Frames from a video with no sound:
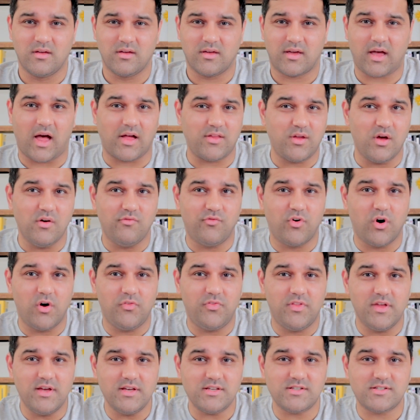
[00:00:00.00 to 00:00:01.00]
Can you avoid
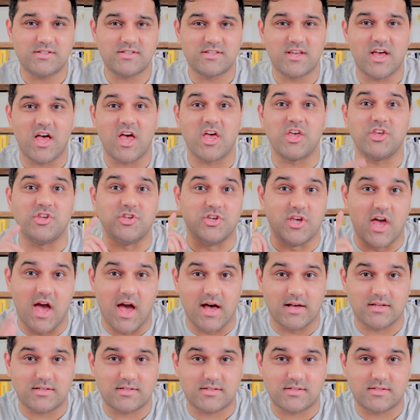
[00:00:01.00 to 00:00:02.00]
this?
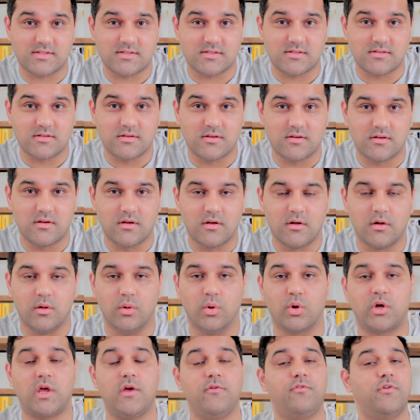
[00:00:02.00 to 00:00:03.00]
Yes.
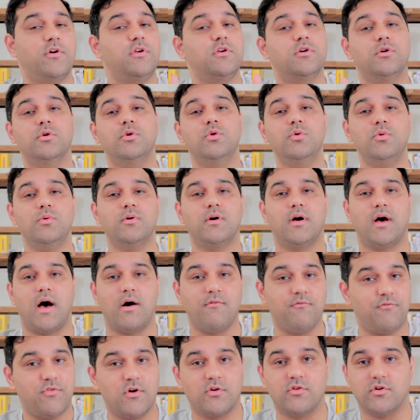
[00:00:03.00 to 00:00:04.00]
Lucky for you
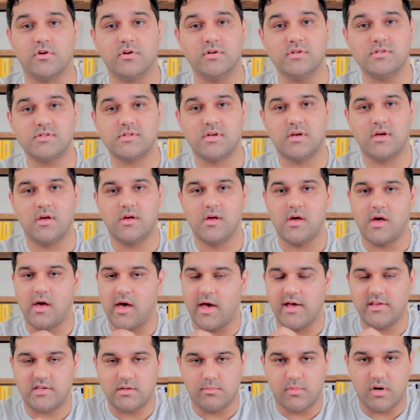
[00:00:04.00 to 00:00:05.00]
and for us,
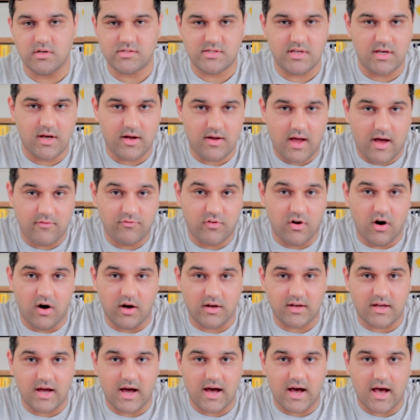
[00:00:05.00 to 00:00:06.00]
HMRC have got a
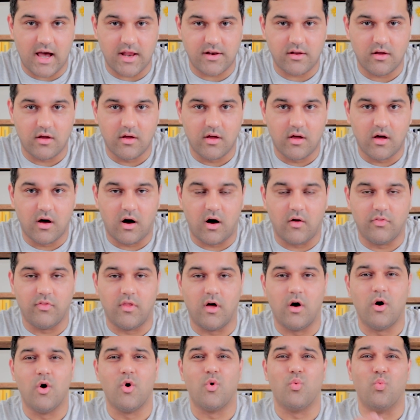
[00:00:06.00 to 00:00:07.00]
guide on
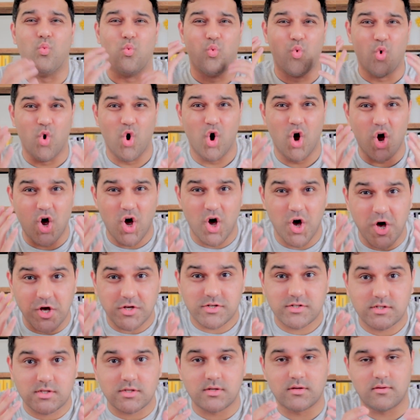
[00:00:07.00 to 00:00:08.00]
the
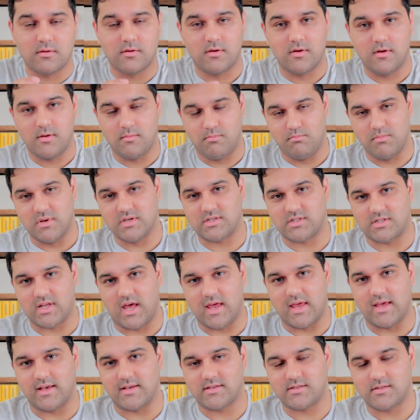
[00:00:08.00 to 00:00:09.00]
worst
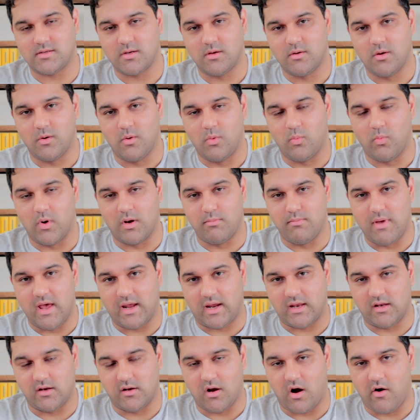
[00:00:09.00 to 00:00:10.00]
mistakes when
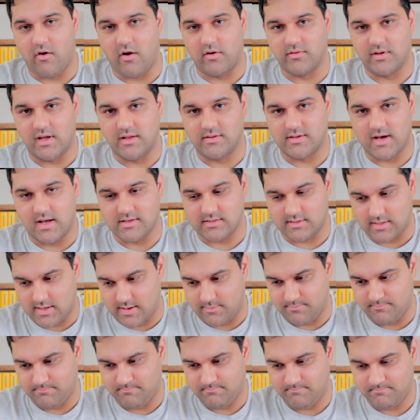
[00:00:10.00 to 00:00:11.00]
making an R&D tax claim.